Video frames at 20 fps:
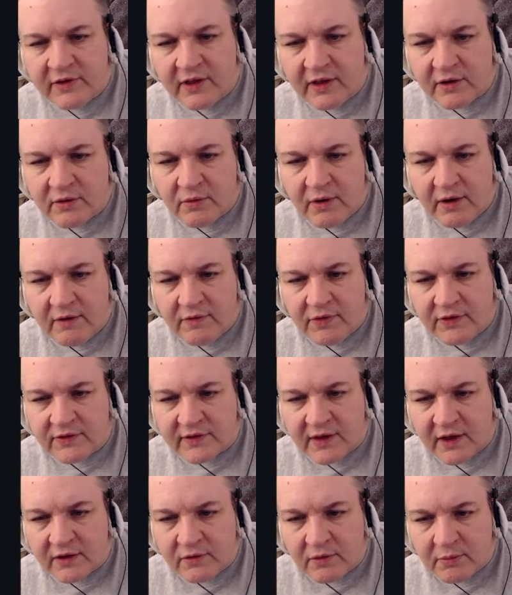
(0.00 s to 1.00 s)
and arrive at the
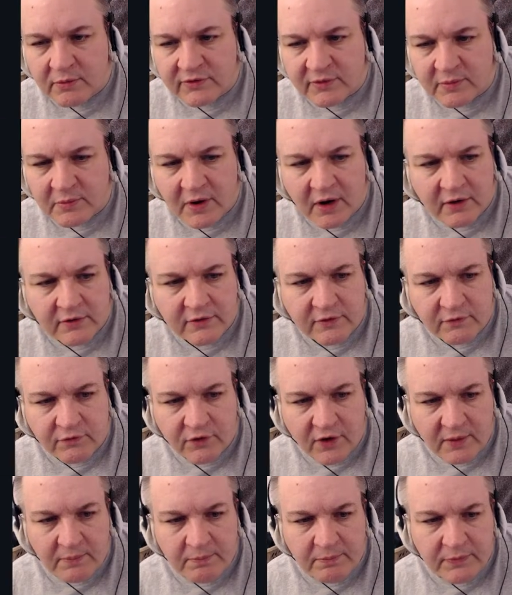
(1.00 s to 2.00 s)
side door with some guards in front.